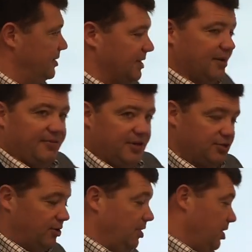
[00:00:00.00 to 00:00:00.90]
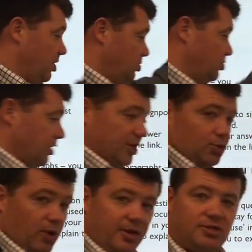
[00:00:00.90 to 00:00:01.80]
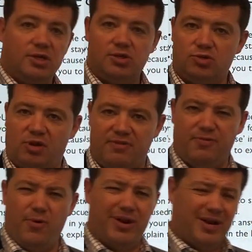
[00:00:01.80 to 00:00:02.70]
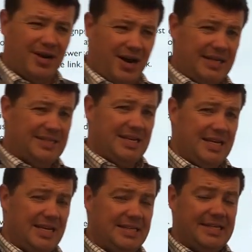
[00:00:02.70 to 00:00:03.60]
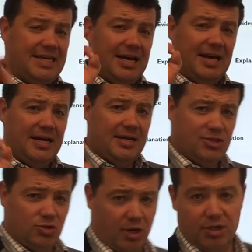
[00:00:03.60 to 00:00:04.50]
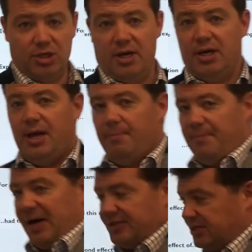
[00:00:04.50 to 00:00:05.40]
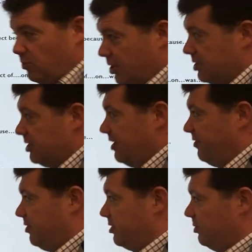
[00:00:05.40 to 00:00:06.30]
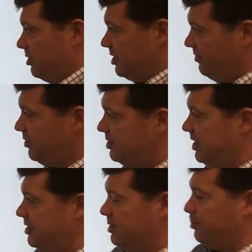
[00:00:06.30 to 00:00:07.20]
this had effect on. Do that twice, straightforward. Nice, easy structure. But what's the difficulty? Well, the difficulty is the